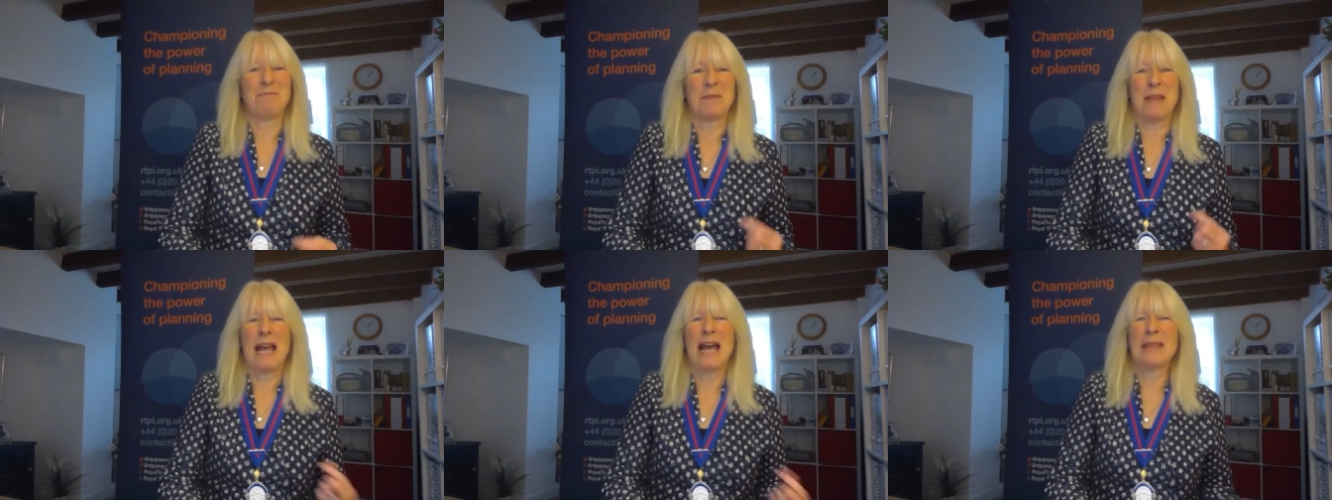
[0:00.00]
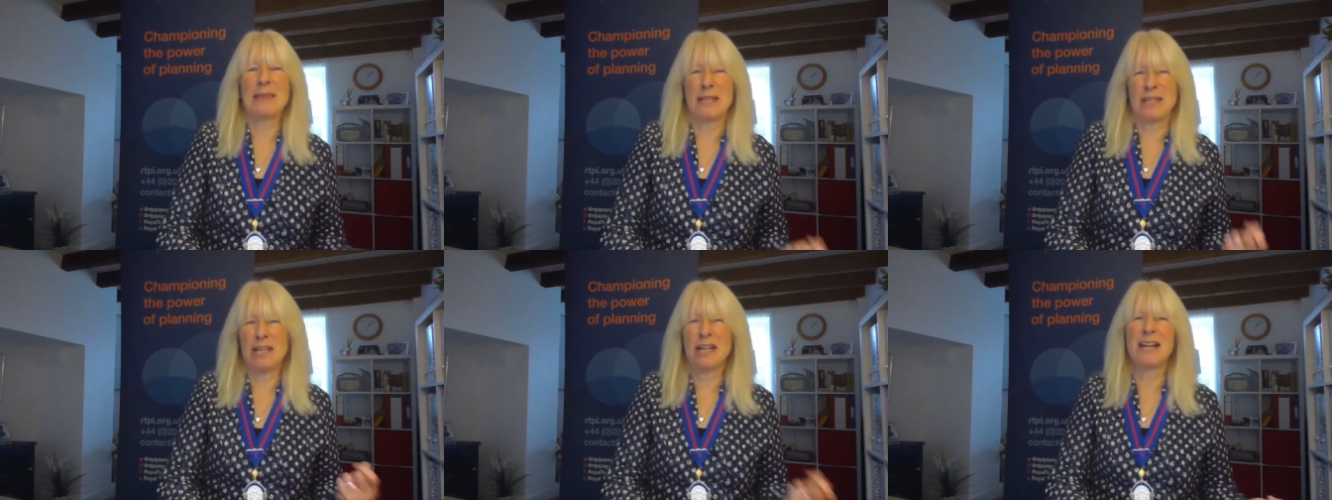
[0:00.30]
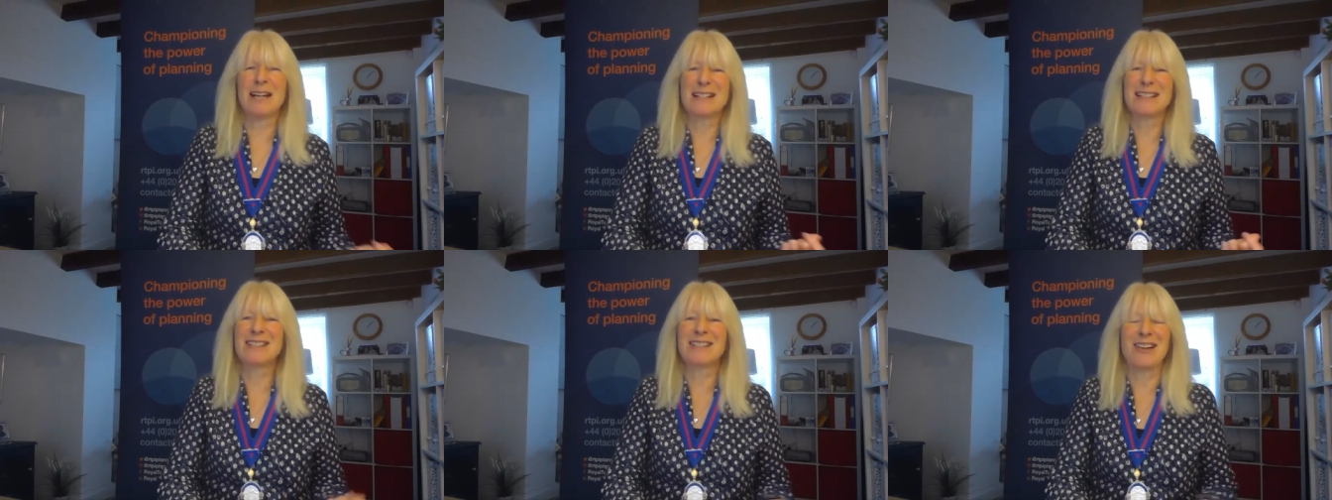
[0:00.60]
and the
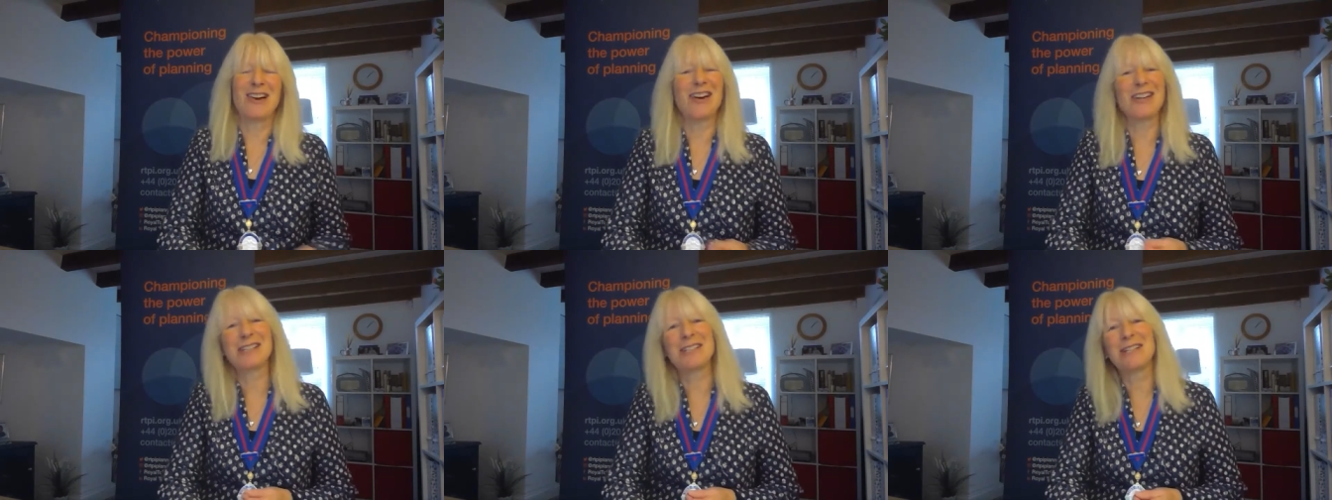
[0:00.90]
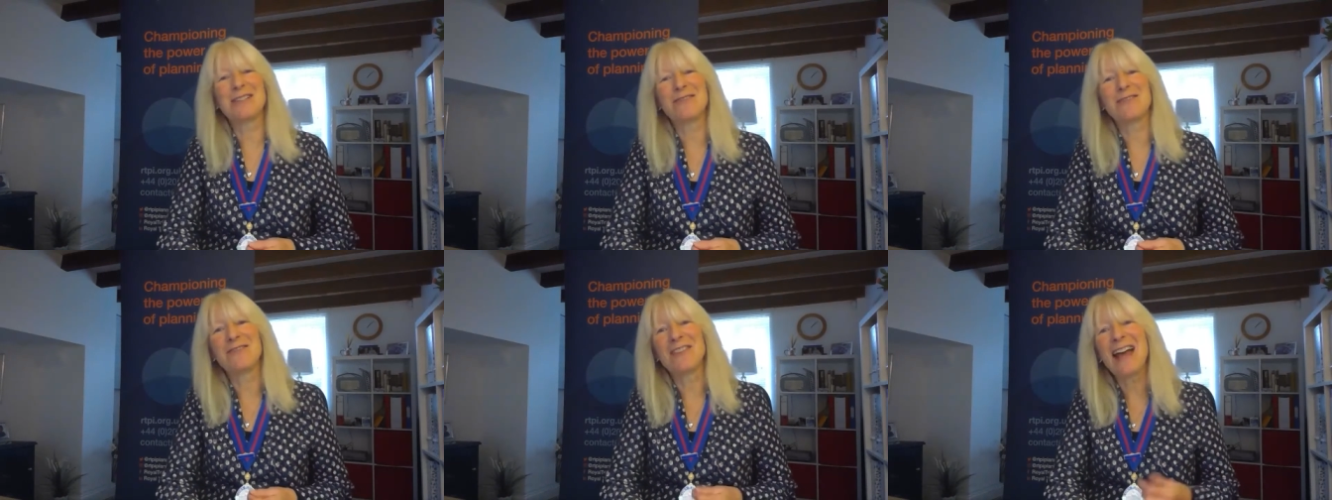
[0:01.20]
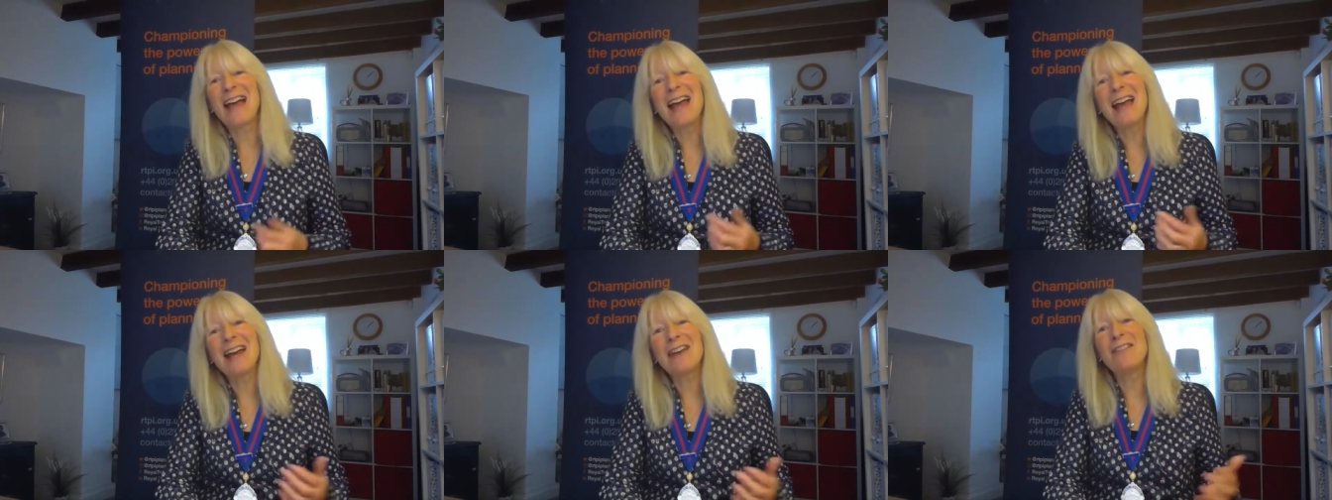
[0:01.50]
year started
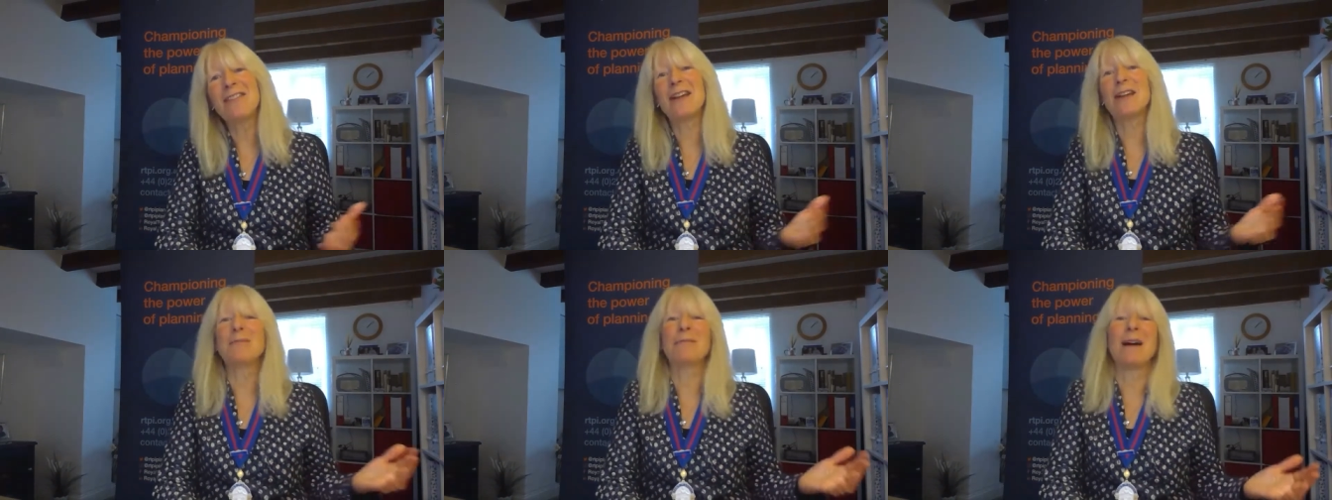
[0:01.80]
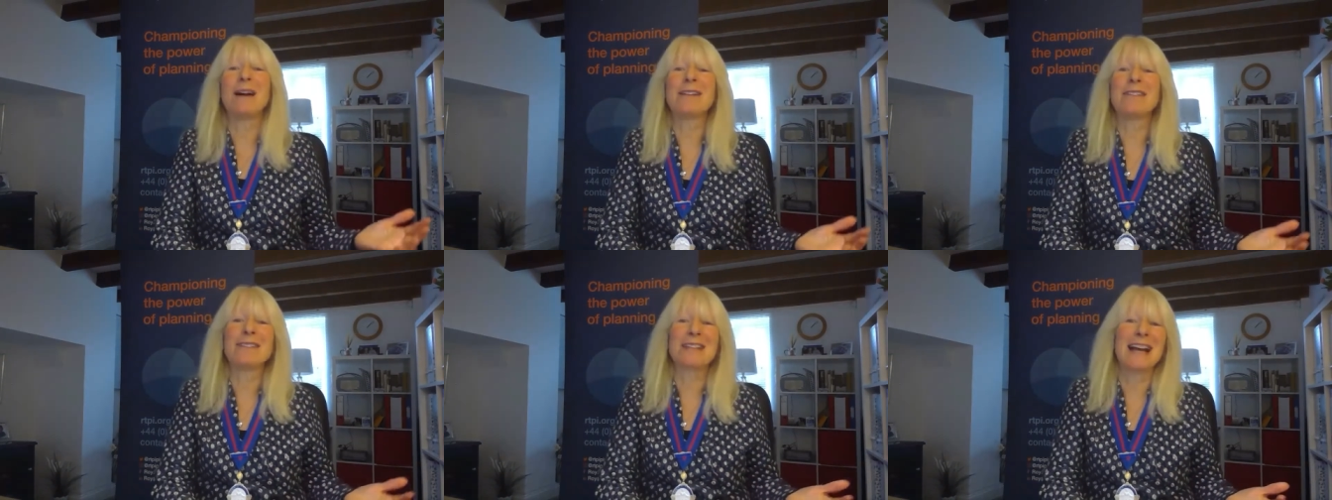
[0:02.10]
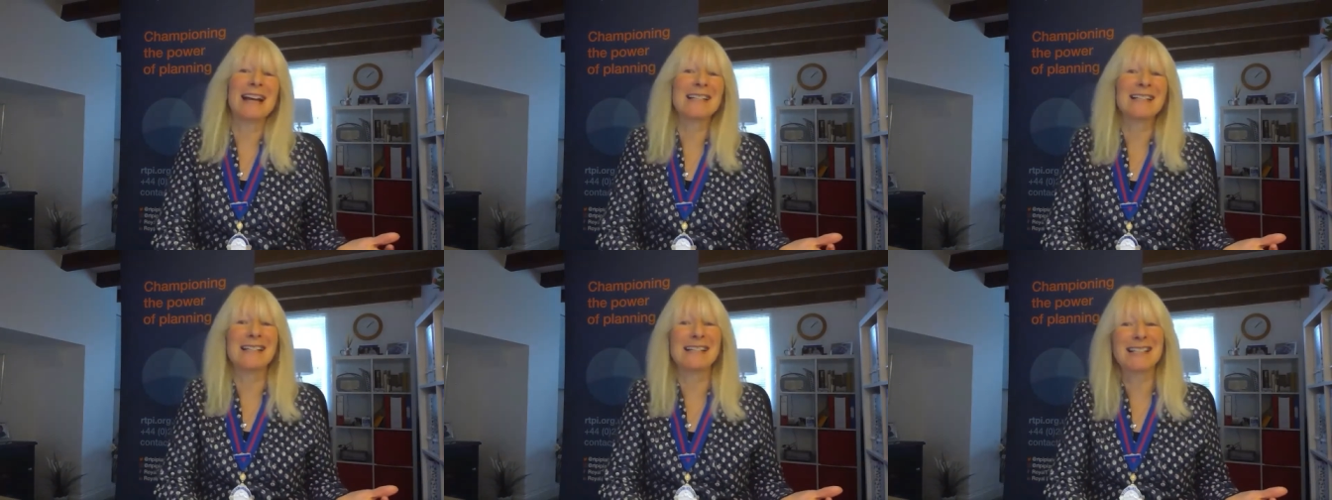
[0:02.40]
very much
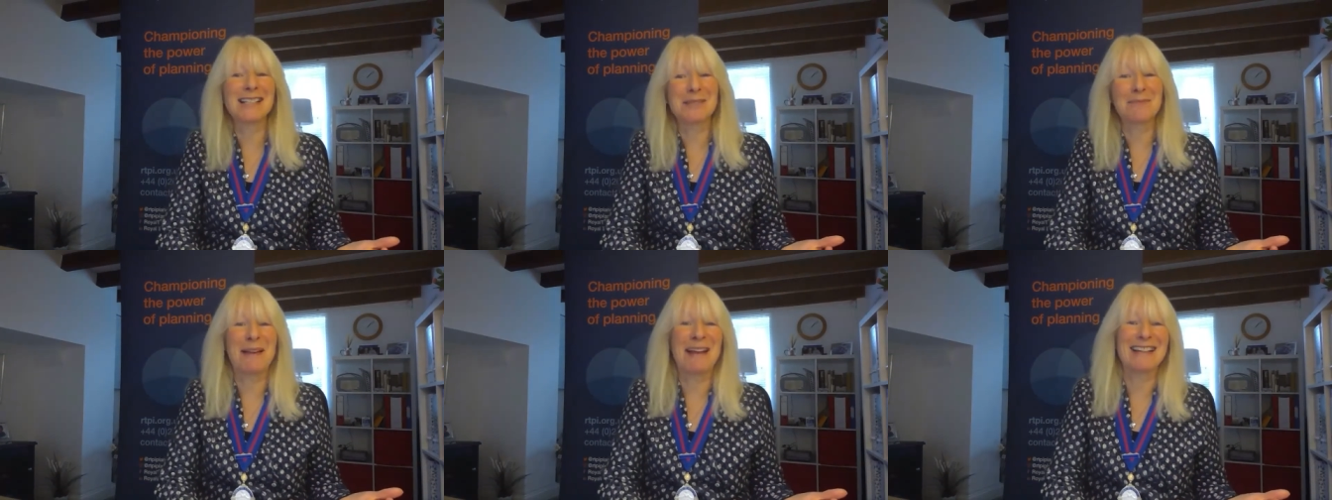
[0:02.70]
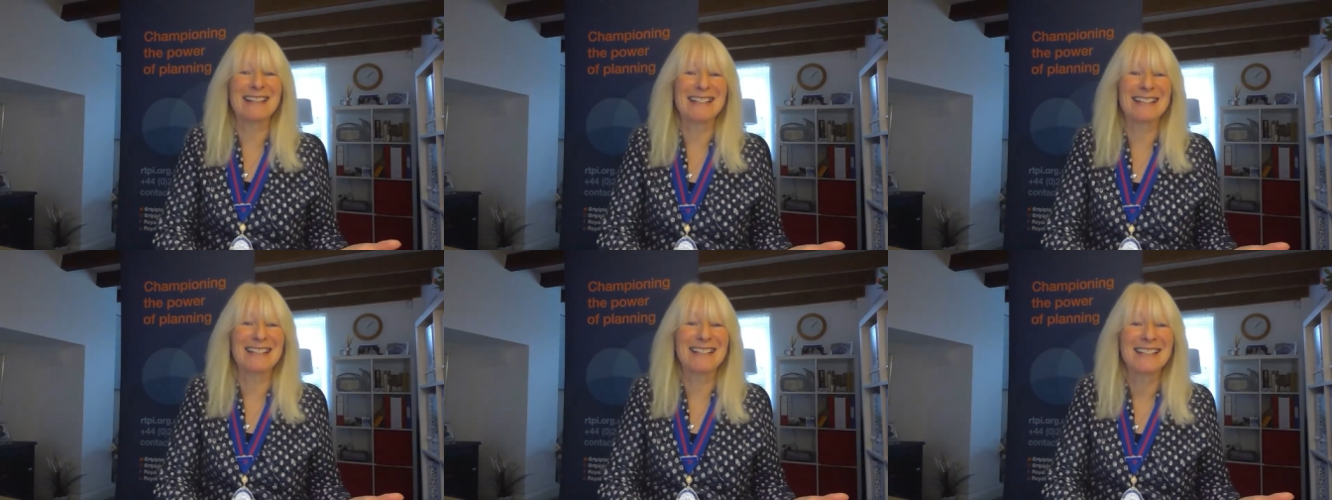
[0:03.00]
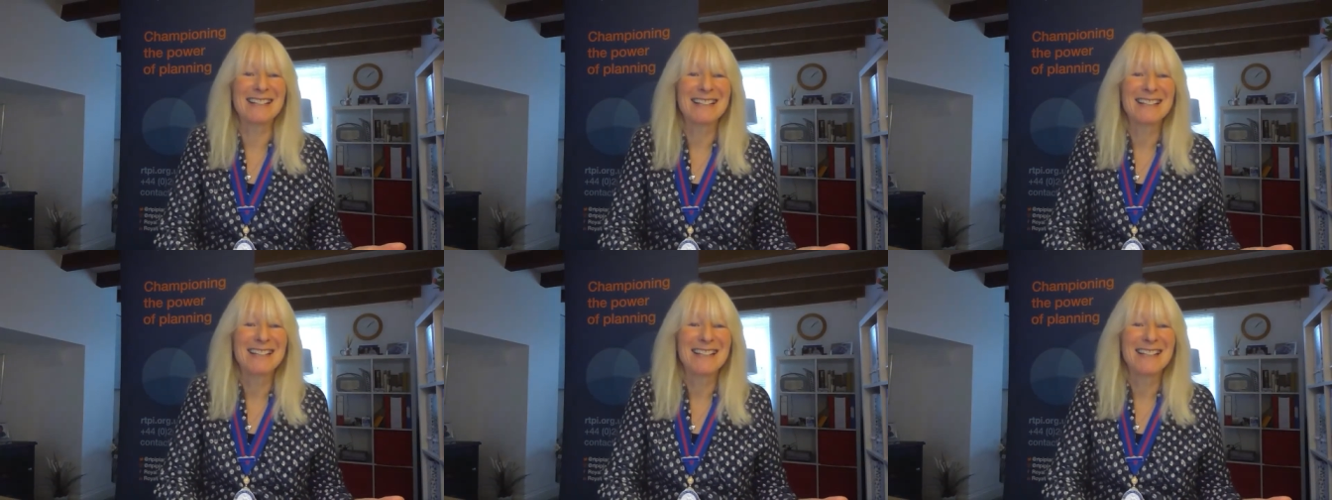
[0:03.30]
as expected.